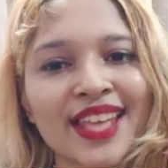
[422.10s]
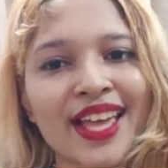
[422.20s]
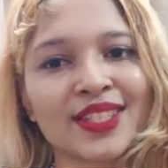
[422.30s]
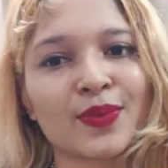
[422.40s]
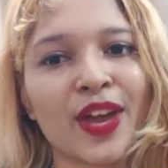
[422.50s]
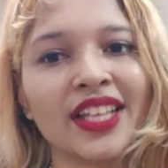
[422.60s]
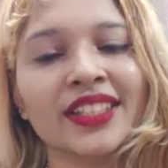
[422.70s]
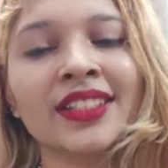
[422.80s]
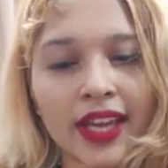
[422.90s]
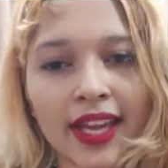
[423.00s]
as
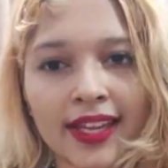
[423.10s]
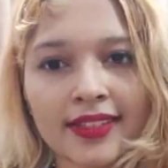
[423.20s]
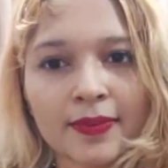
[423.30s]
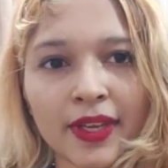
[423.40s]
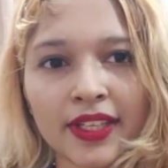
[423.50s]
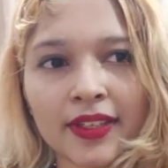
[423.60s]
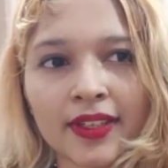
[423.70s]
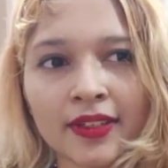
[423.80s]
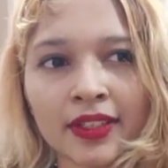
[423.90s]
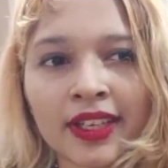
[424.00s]
well. Guys, when
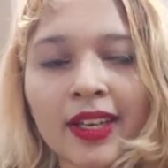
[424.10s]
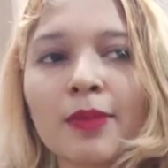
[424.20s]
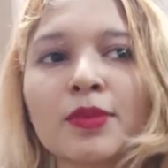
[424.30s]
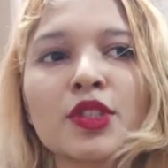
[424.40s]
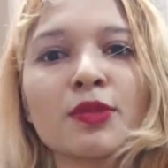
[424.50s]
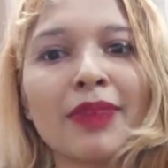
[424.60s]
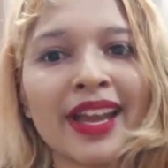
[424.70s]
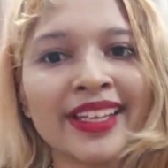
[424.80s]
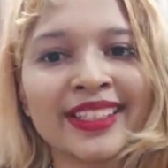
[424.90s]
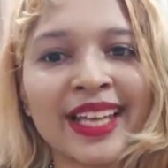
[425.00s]
it comes to
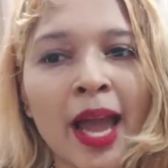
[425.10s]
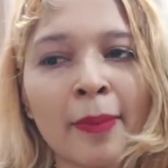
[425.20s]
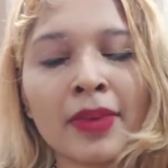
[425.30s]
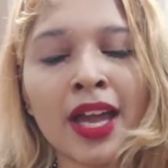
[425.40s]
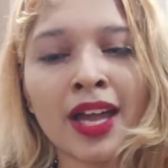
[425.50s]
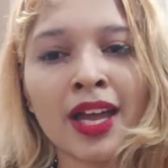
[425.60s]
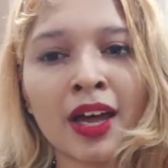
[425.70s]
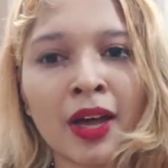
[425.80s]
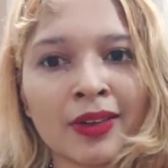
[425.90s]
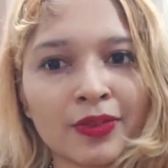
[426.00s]
MyGlam,
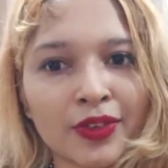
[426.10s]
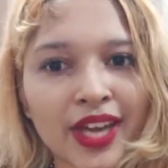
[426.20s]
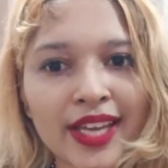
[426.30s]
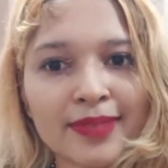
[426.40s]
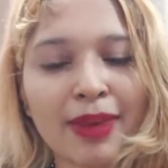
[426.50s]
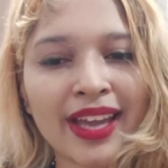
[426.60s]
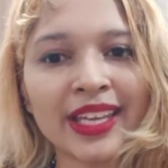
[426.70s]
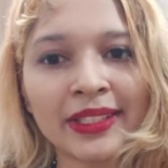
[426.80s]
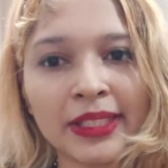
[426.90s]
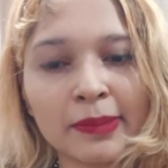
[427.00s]
if you guys buy
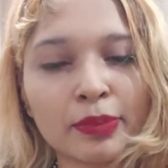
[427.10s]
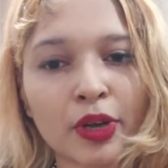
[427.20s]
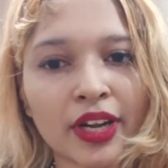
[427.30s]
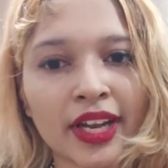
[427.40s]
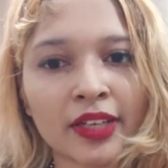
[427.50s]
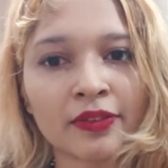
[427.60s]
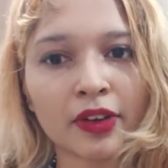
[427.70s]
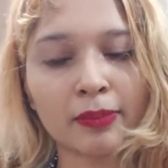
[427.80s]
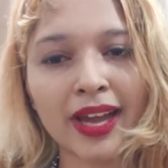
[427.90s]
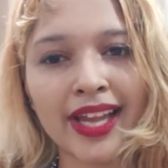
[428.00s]
any product
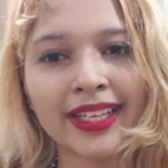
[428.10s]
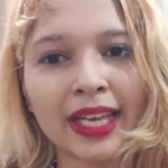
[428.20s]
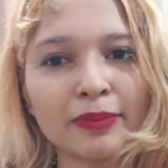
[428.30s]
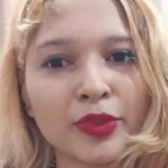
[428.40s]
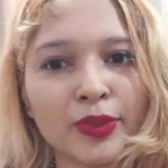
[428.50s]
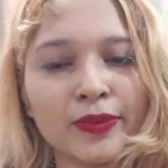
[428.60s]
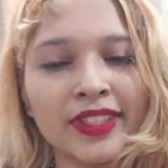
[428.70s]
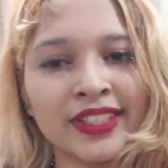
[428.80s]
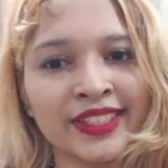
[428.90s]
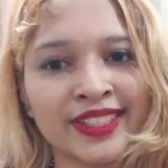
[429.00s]
from MyGlam, you
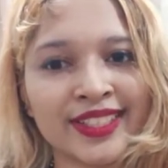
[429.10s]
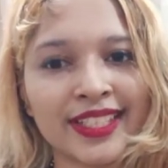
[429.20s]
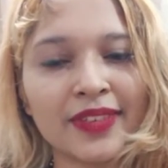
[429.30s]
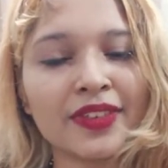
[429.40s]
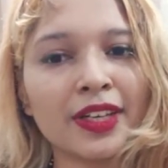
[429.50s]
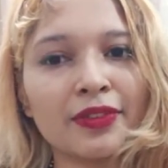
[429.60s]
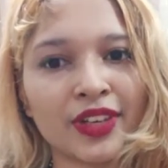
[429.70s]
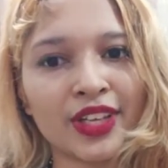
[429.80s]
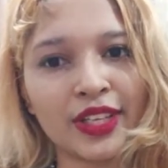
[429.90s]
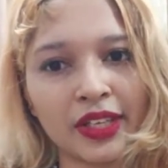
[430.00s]
will receive a
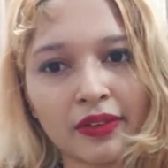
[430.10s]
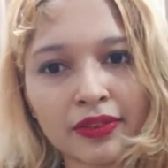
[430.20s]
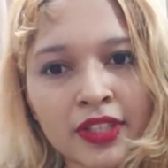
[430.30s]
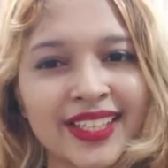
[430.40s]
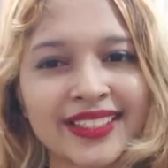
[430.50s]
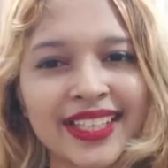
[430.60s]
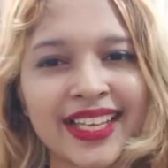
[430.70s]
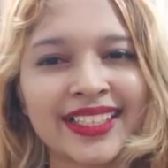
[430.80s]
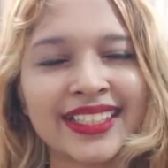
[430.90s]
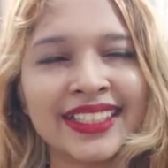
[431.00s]
free gift. There's
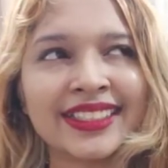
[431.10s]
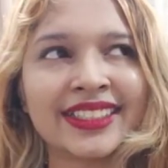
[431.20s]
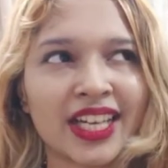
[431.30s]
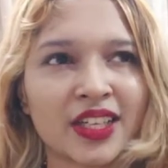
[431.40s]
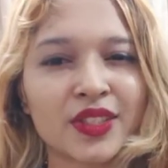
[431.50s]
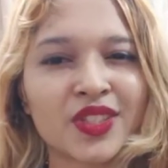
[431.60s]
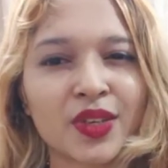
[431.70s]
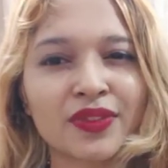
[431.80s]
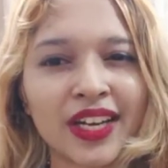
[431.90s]
like a tons of